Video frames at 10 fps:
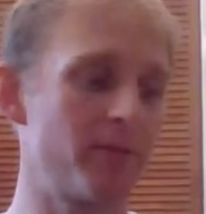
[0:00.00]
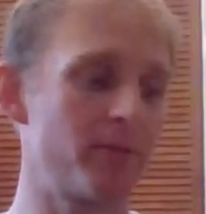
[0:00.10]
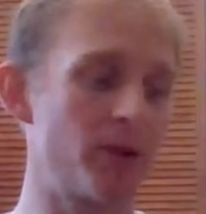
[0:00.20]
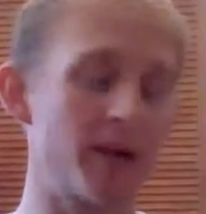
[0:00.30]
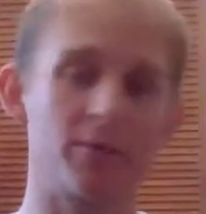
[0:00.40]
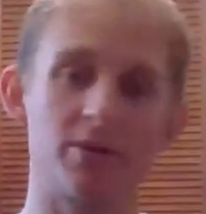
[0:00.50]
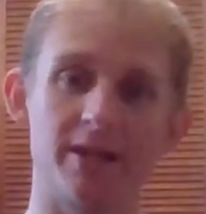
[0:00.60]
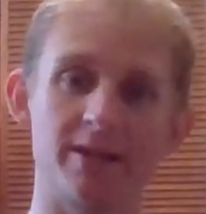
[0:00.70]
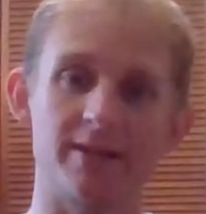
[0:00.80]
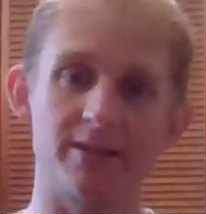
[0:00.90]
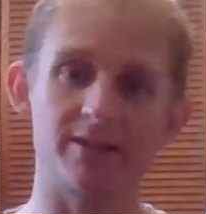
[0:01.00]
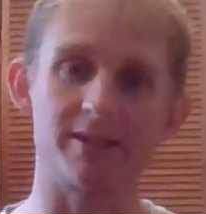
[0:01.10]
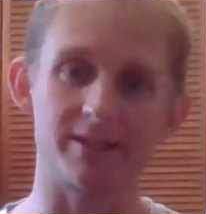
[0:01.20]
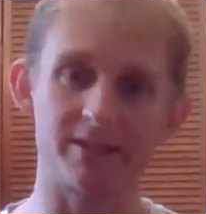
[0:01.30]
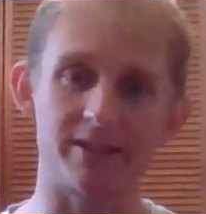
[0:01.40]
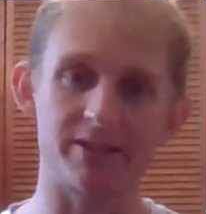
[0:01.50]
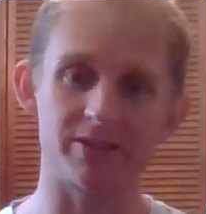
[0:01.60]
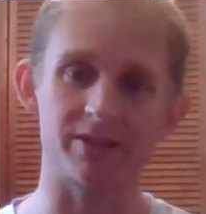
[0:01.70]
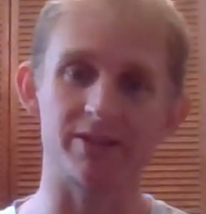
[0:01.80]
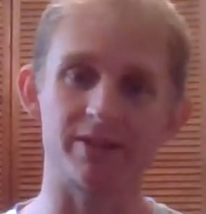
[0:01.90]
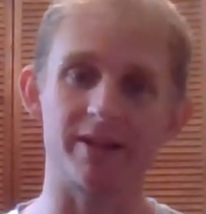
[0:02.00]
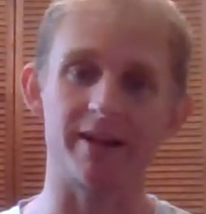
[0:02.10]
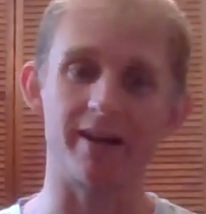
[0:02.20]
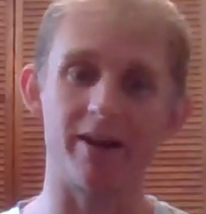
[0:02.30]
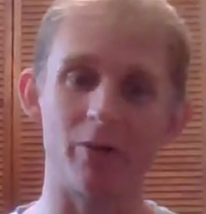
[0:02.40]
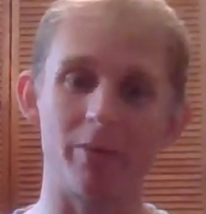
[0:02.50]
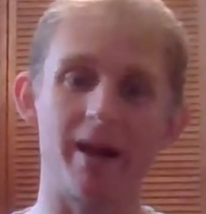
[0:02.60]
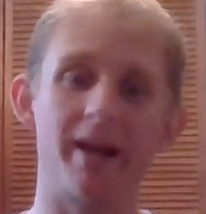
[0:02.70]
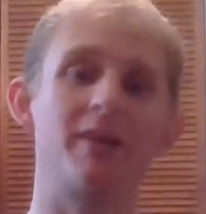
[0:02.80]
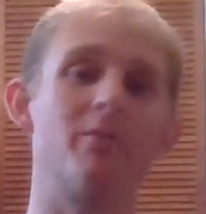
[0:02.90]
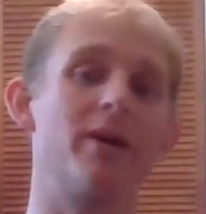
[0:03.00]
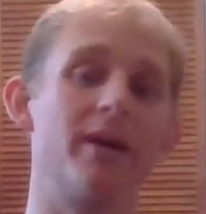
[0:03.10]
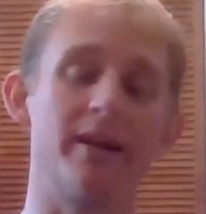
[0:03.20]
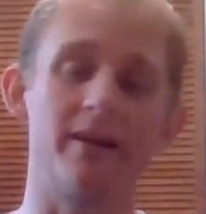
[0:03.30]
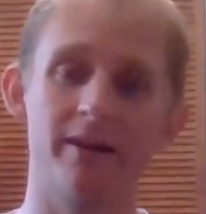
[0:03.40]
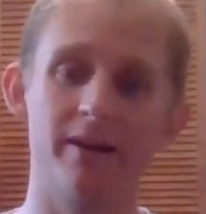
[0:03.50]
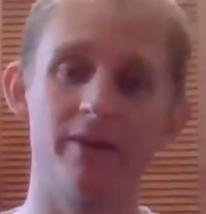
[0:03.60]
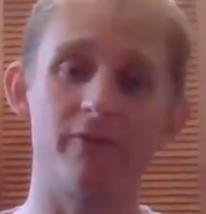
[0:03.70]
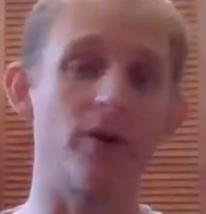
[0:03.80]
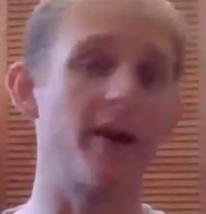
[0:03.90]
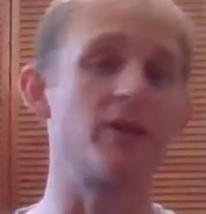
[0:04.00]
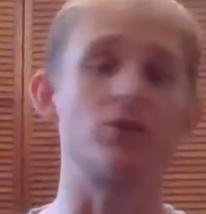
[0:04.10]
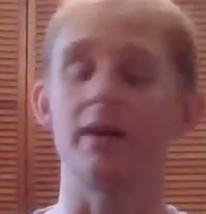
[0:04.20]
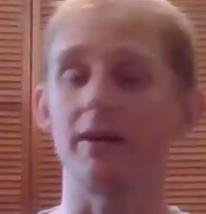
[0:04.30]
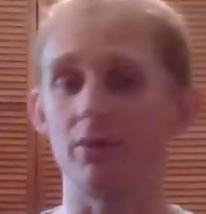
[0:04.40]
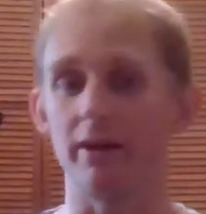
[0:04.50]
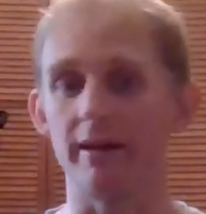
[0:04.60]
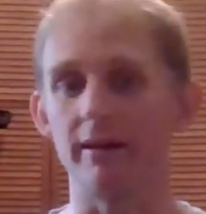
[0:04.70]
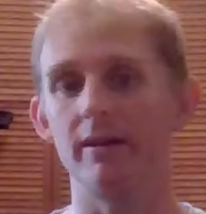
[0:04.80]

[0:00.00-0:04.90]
trying to pretend that doesn't exist isn't going to help anybody for any training plan.